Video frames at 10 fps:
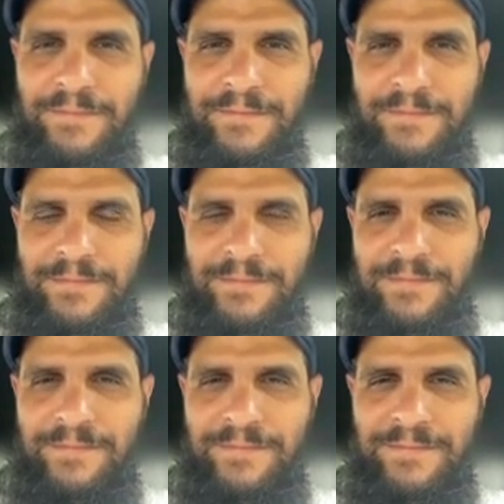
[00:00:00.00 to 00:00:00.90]

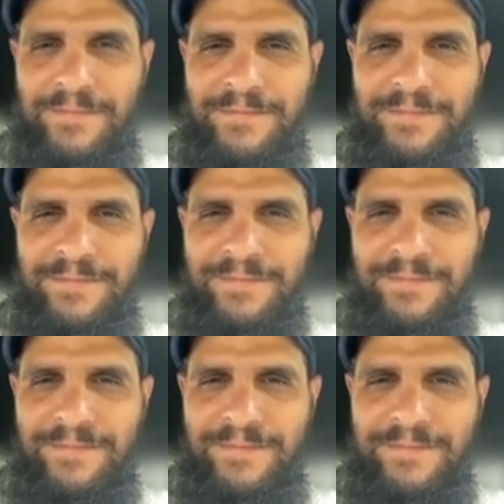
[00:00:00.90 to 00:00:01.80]

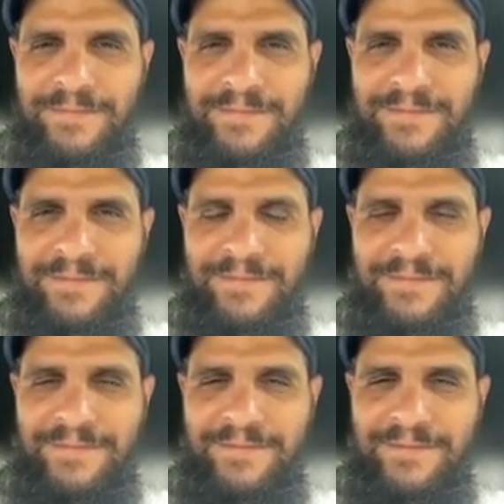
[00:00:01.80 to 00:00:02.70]

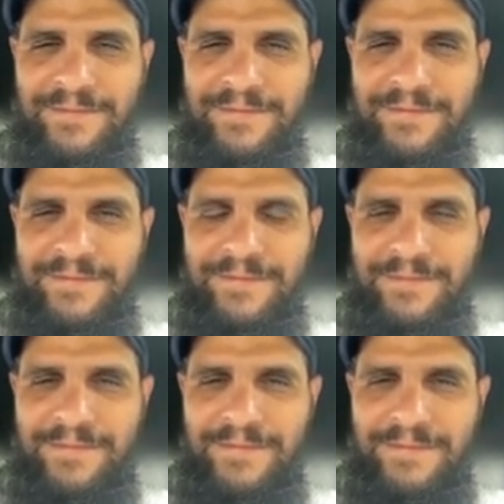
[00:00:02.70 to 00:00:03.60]

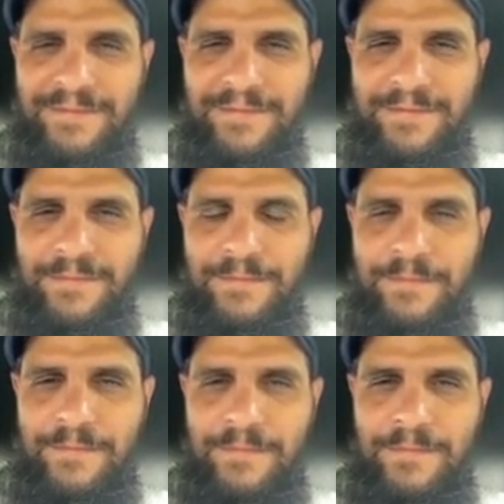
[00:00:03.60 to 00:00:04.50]

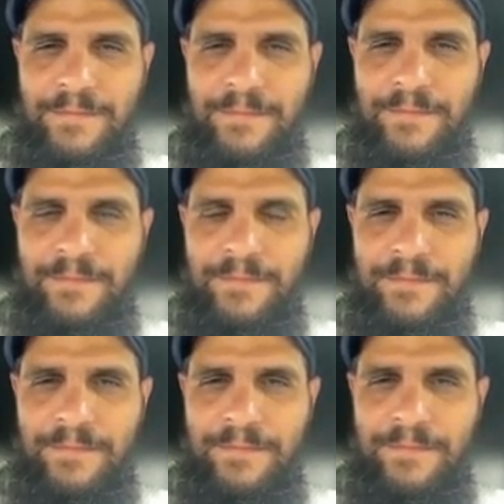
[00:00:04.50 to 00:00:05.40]

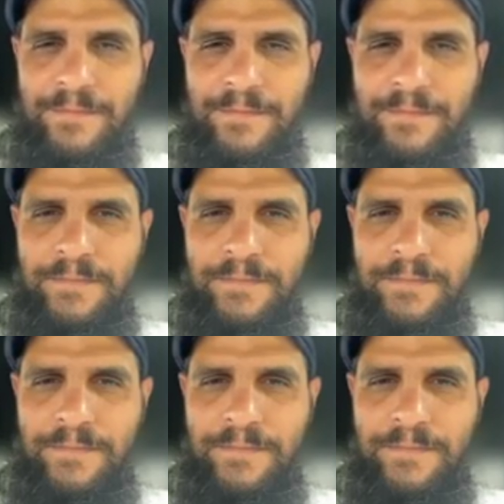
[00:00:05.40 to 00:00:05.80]
This person isn't speaking.